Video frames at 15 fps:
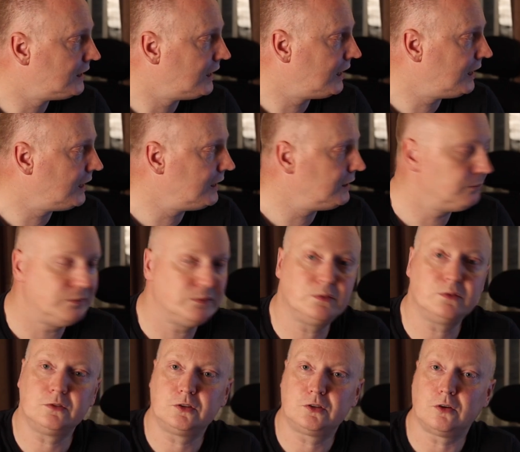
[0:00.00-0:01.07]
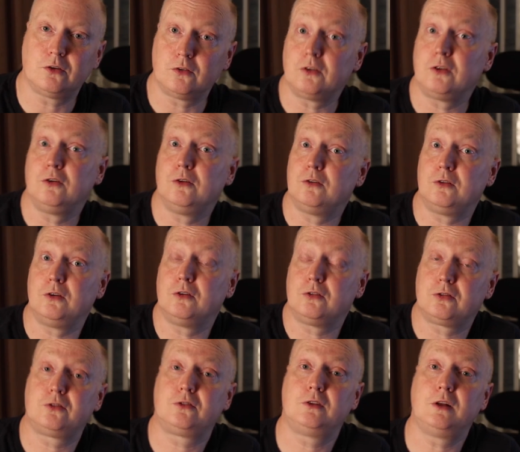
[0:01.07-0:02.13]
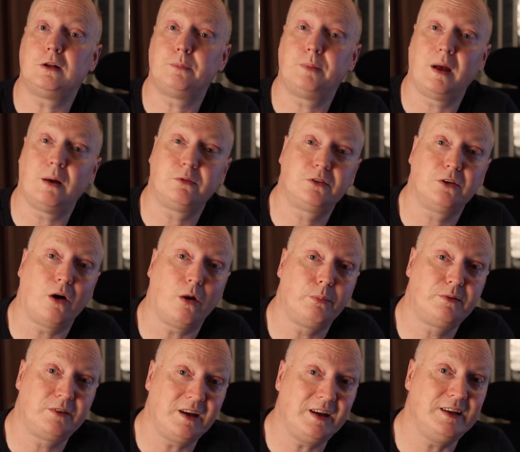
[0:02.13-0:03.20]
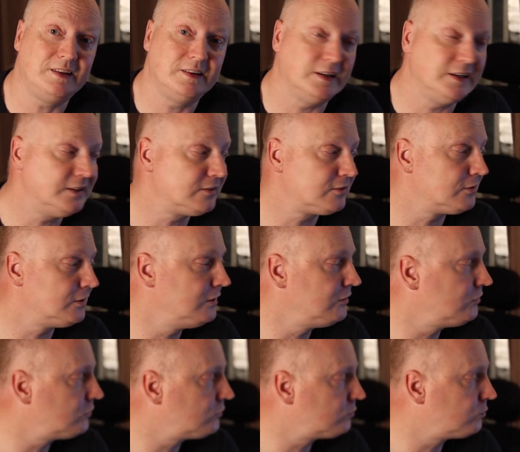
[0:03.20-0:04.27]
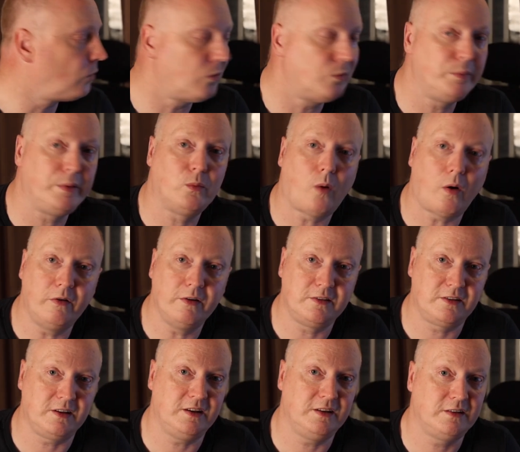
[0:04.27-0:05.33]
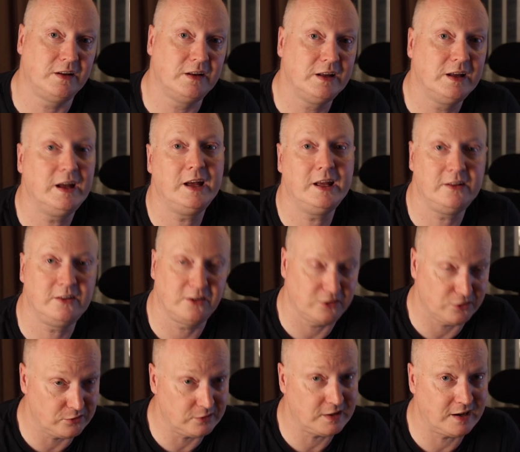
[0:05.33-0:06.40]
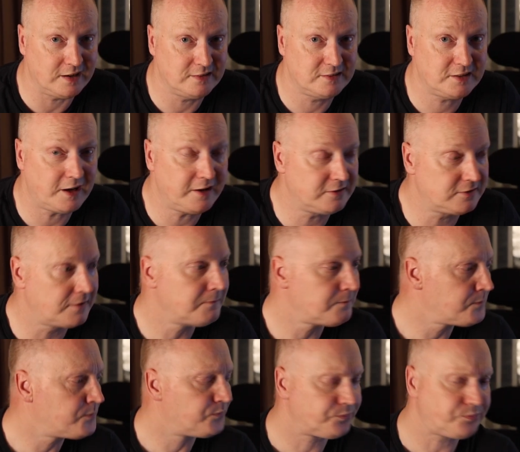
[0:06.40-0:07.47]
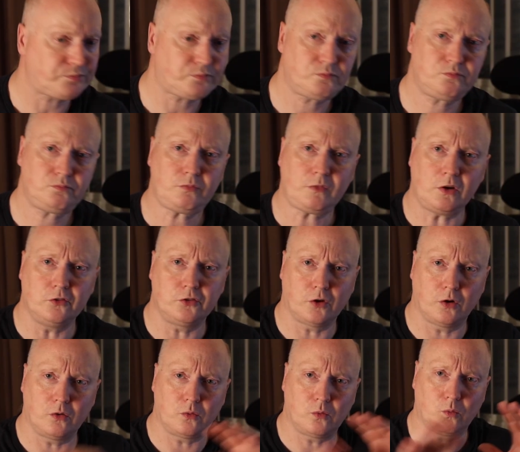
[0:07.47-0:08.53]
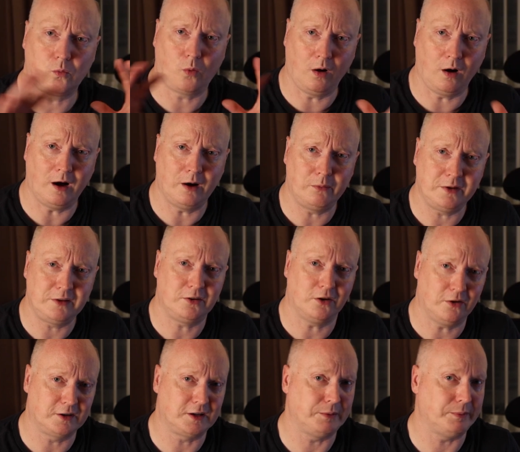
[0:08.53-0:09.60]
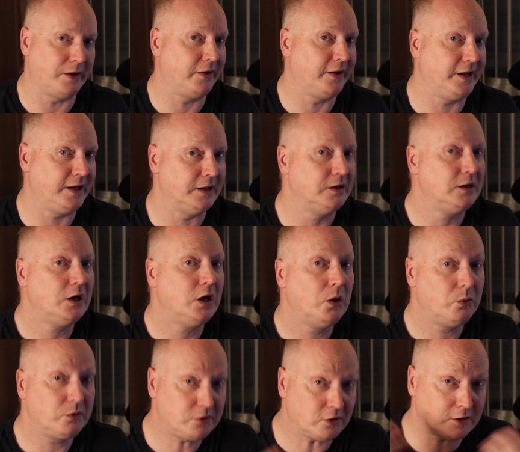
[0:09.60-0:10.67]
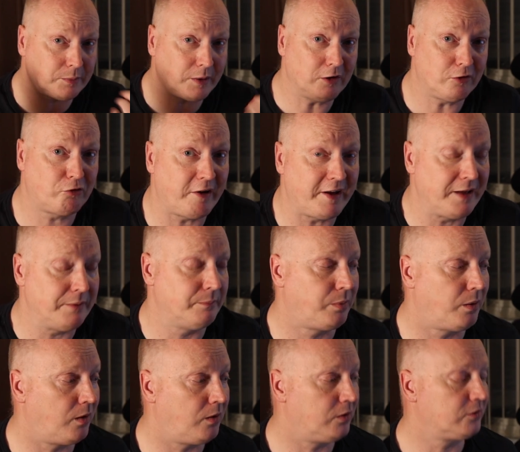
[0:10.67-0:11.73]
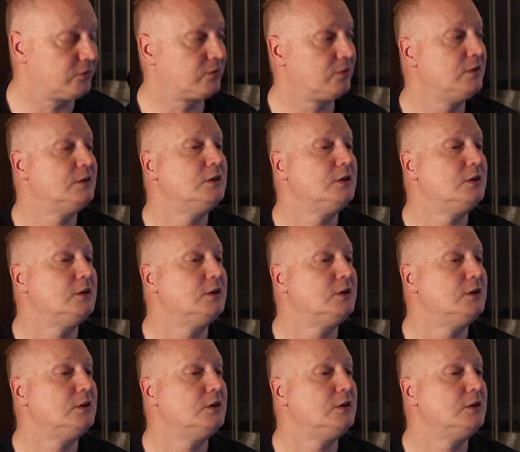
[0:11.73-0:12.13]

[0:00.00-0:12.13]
So you'll still be able to obtain this, it just won't be warranted in the United States. So what are we talking about here? We're talking about grey imports.